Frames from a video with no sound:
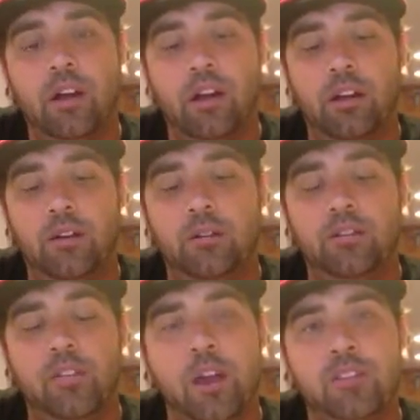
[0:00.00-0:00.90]
Uh,
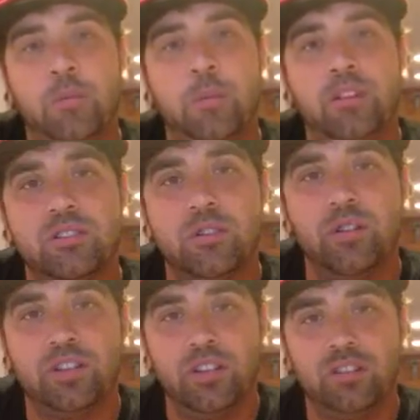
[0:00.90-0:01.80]
if you guys remember the story
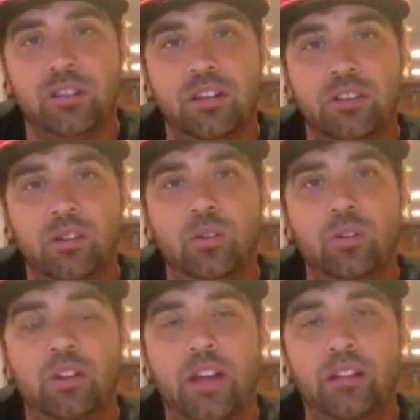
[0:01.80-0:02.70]
that Chael Sonnen
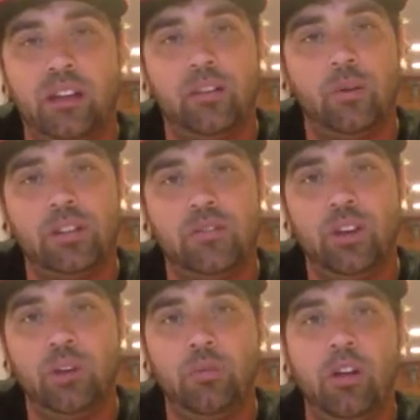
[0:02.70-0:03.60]
told on Dana White's
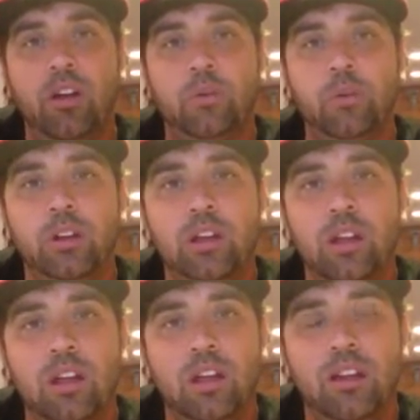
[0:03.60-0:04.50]
video blog, one
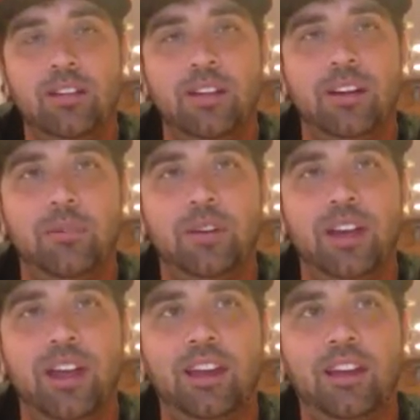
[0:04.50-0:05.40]
uh, one
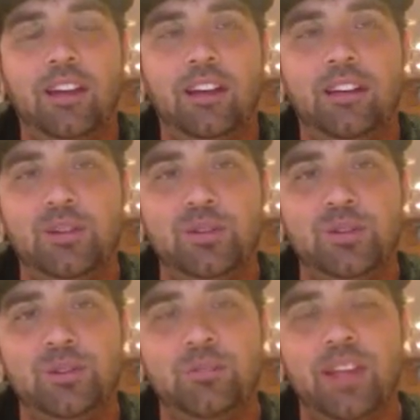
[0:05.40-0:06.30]
day on
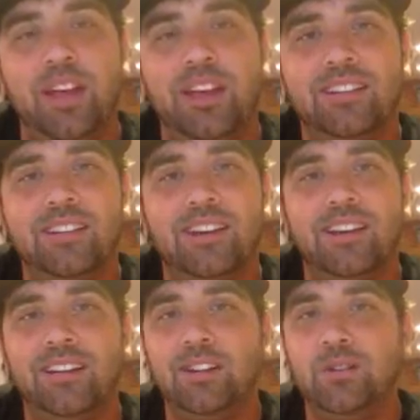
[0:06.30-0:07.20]
YouTube that
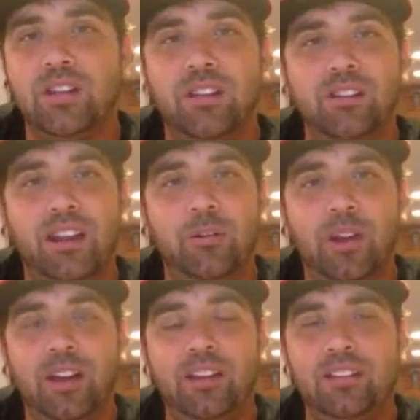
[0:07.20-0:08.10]
uh, he was telling Dana
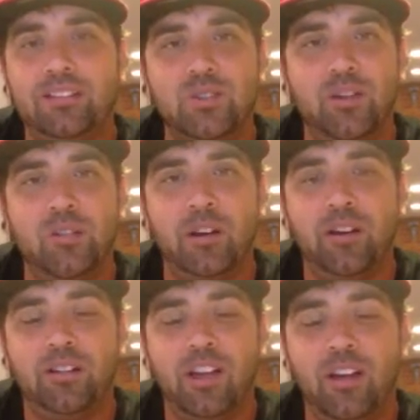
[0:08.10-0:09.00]
White this story
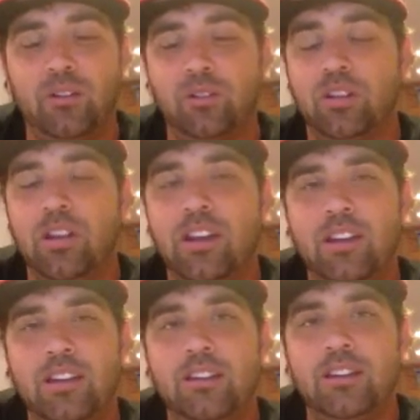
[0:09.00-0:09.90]
about how
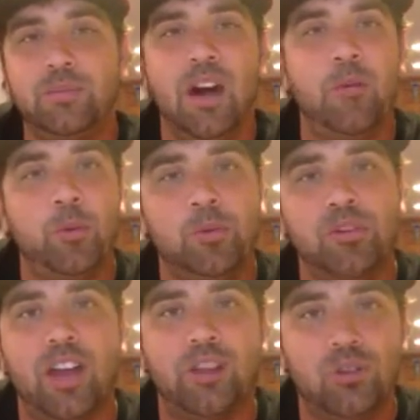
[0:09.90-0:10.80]
his mom almost
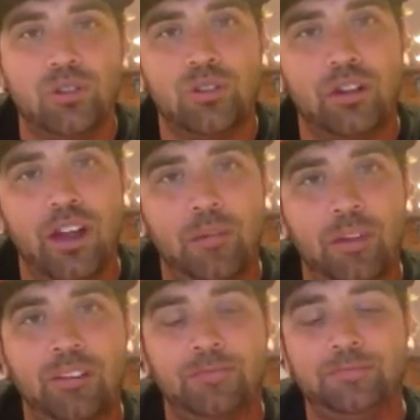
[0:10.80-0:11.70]
shot Yushin Okami.